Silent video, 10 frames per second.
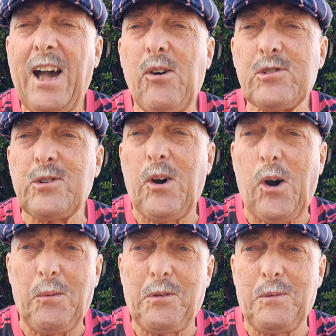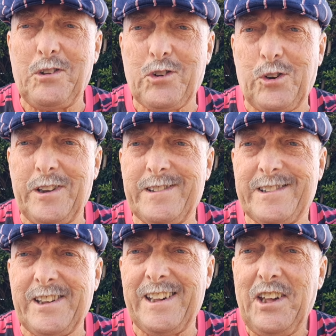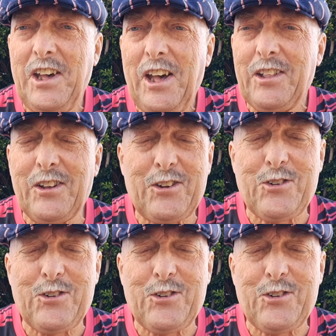Also, I hope you enjoyed the